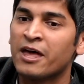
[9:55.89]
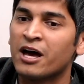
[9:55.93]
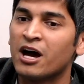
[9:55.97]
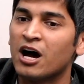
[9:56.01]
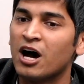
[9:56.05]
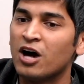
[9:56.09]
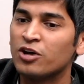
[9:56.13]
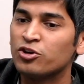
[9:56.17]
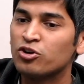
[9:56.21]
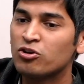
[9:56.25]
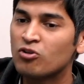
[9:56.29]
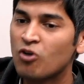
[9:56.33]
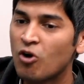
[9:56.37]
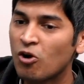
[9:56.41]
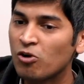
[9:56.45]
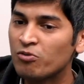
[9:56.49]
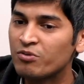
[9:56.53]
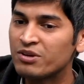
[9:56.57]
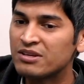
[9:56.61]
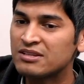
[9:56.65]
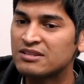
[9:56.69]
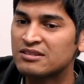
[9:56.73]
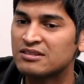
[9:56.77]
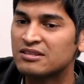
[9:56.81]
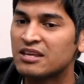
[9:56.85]
you're
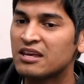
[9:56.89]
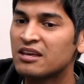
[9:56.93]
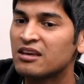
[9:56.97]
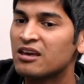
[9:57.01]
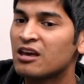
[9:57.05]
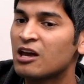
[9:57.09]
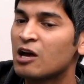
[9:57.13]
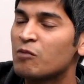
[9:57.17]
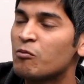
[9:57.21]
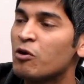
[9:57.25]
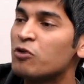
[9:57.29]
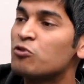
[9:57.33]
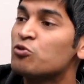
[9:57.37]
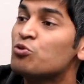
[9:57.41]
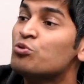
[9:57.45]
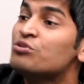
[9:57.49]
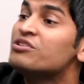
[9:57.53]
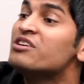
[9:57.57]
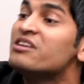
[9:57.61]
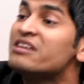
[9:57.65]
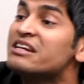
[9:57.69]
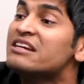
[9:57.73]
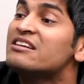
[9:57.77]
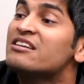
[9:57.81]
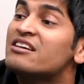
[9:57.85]
always thinking about who the
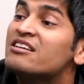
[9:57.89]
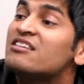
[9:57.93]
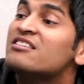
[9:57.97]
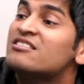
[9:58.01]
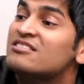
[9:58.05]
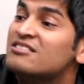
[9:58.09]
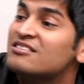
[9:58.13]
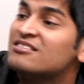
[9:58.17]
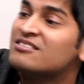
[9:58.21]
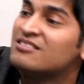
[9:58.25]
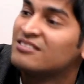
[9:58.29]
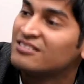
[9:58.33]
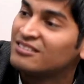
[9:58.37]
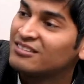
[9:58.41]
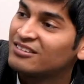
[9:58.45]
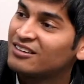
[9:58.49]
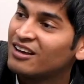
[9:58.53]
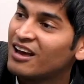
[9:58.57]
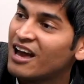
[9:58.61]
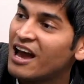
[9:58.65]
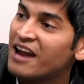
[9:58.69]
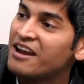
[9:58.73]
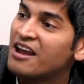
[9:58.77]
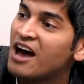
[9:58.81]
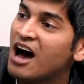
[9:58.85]
reader is
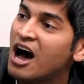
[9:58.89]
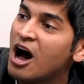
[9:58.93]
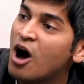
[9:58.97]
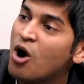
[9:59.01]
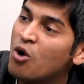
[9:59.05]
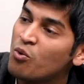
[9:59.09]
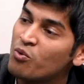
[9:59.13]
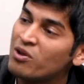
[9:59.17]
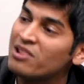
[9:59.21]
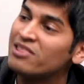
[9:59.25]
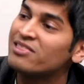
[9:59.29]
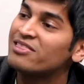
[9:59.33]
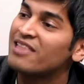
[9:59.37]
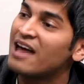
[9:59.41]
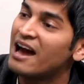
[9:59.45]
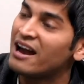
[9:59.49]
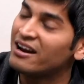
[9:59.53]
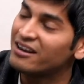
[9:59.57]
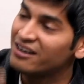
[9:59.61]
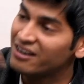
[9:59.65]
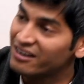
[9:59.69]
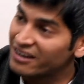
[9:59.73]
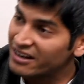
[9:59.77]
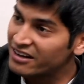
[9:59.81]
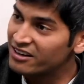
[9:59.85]
and how will that
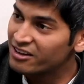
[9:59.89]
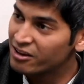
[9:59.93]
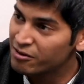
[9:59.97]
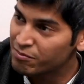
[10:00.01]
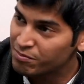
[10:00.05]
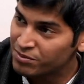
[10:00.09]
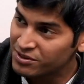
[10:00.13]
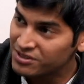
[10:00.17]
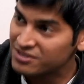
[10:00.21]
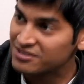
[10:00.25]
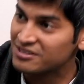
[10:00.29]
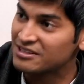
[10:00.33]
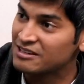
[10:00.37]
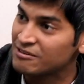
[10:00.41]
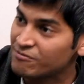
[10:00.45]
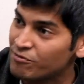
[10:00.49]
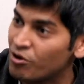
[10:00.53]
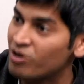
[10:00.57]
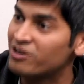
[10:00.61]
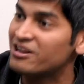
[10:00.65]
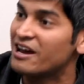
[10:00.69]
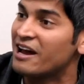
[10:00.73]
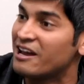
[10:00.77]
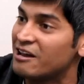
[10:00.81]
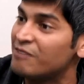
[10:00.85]
reader perceive what
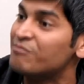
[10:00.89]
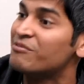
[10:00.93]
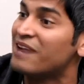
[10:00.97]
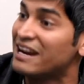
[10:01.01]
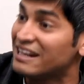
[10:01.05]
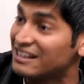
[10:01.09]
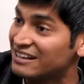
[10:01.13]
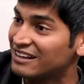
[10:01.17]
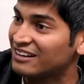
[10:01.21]
I am writing.